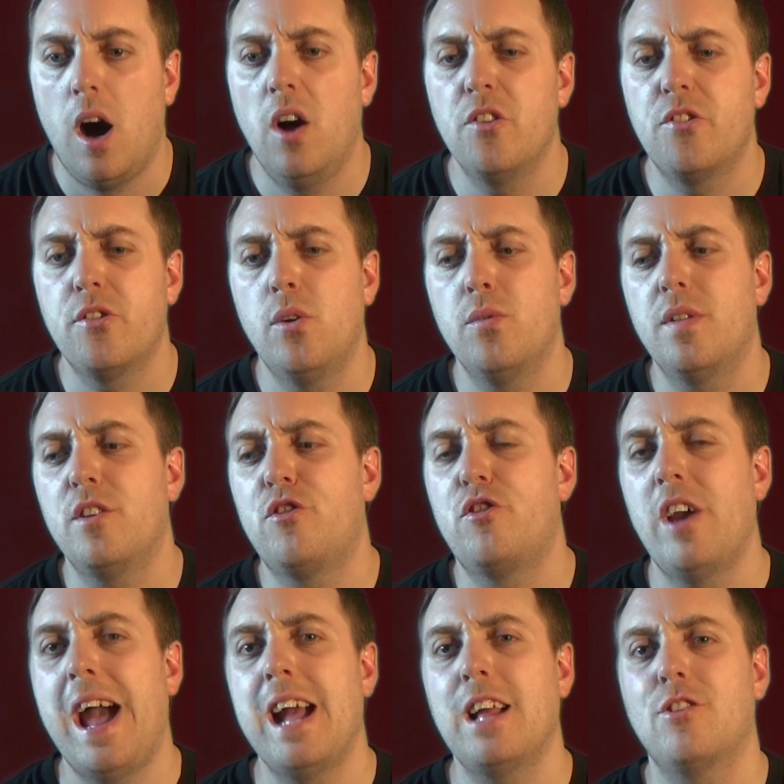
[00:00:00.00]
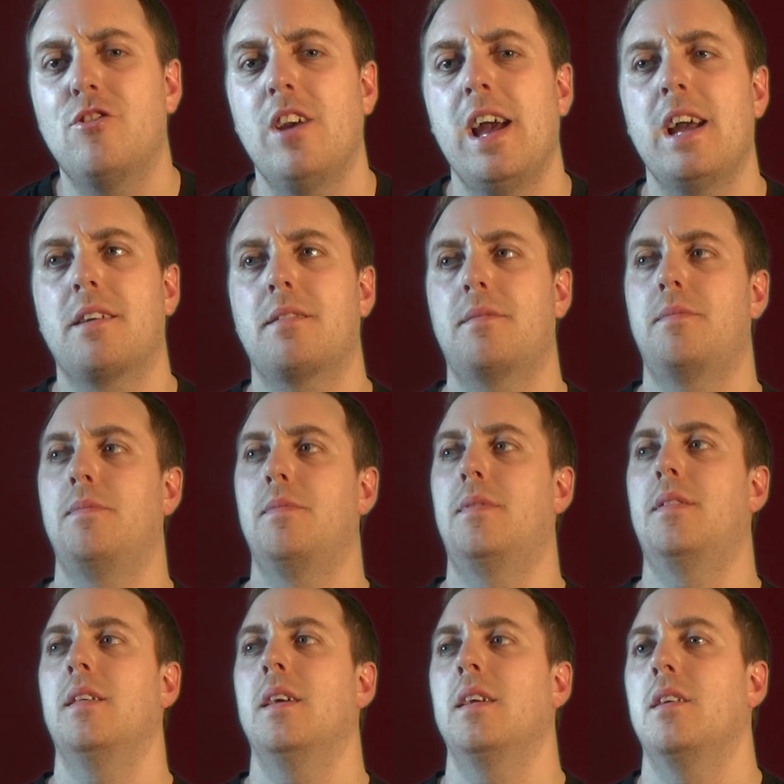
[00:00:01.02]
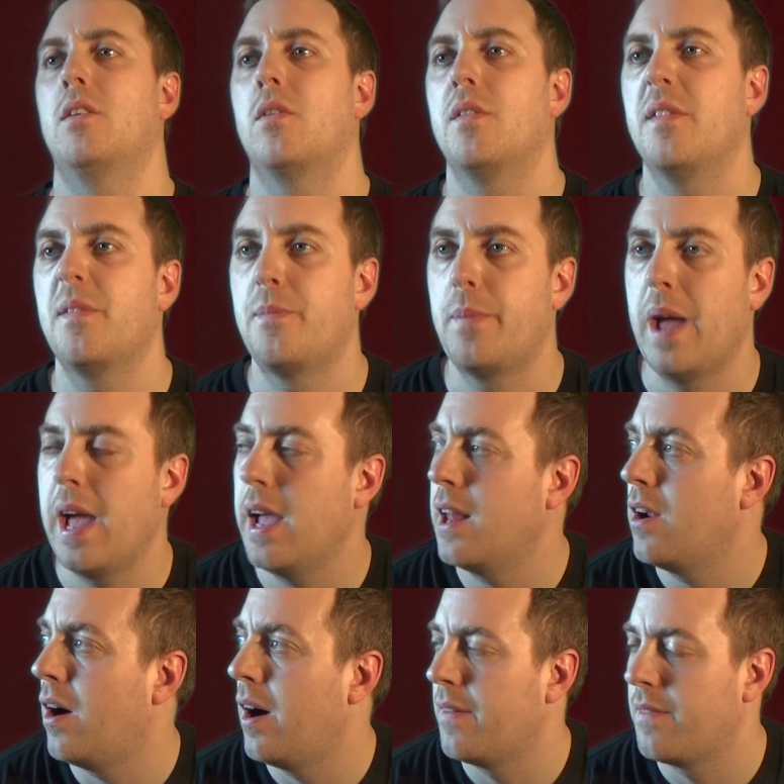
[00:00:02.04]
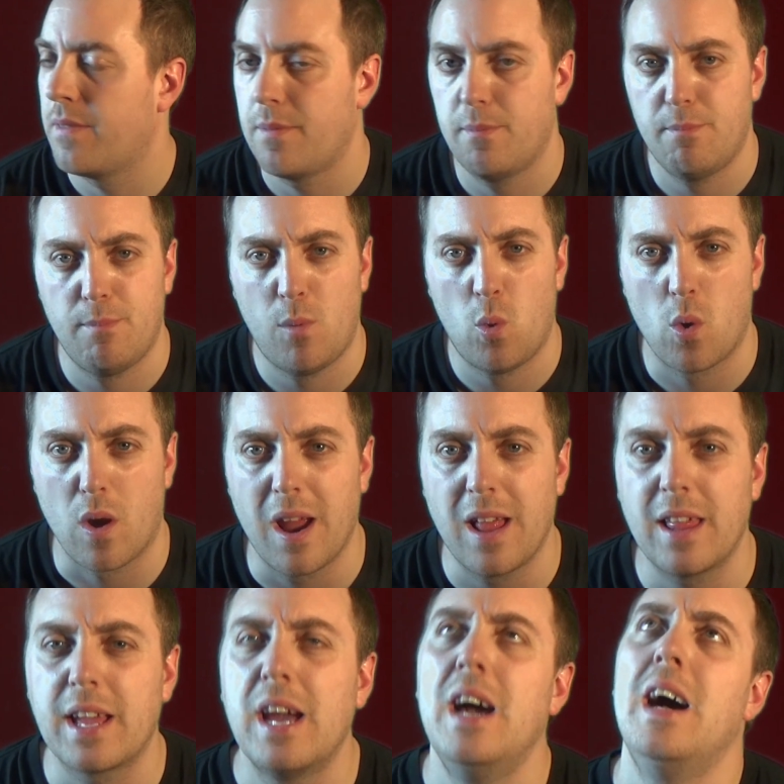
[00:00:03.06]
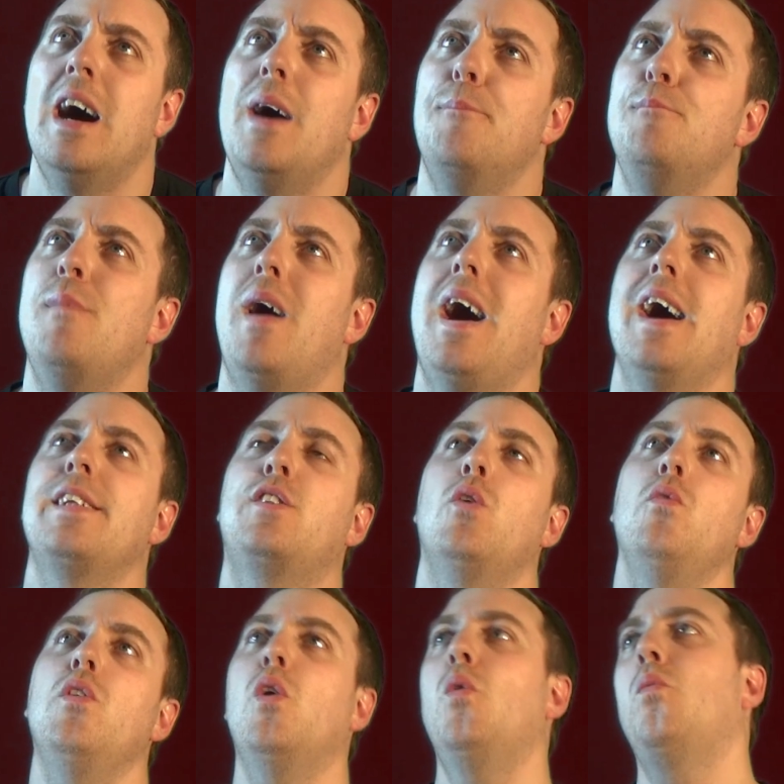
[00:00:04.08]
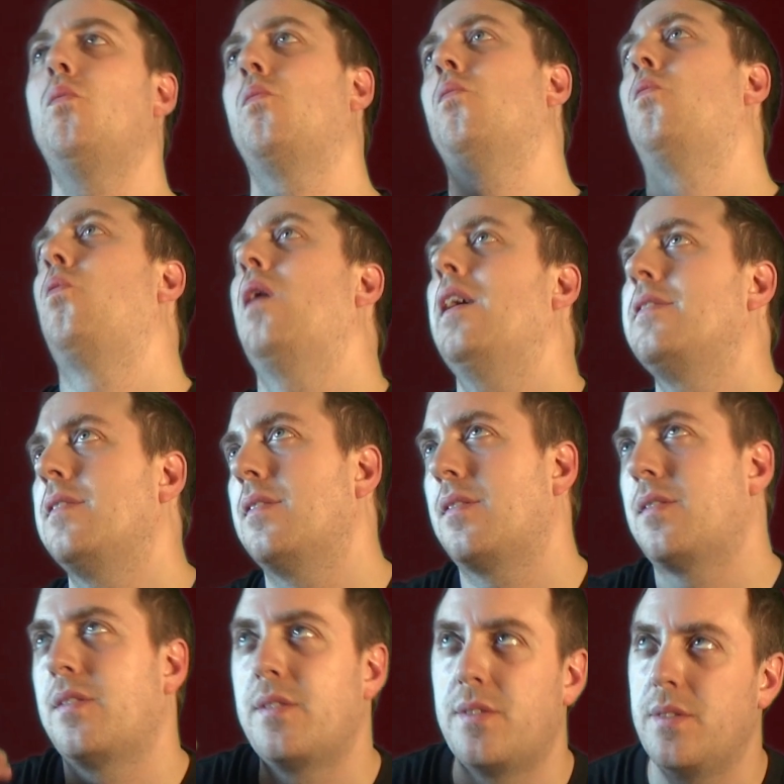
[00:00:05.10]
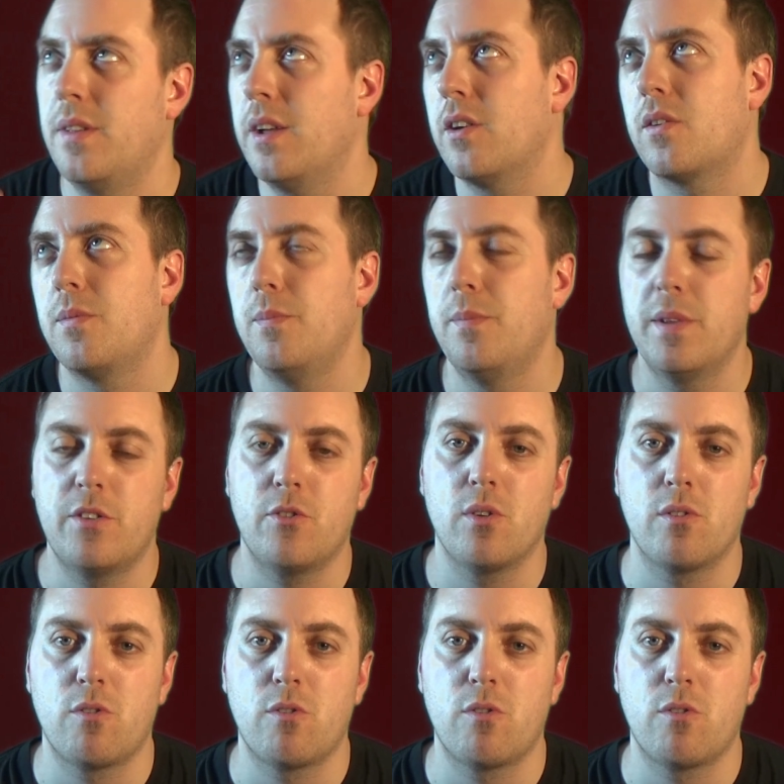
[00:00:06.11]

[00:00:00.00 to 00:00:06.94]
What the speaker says: Also, the Jack-Jack thing could have paid off more. Like, I don't know what Mr.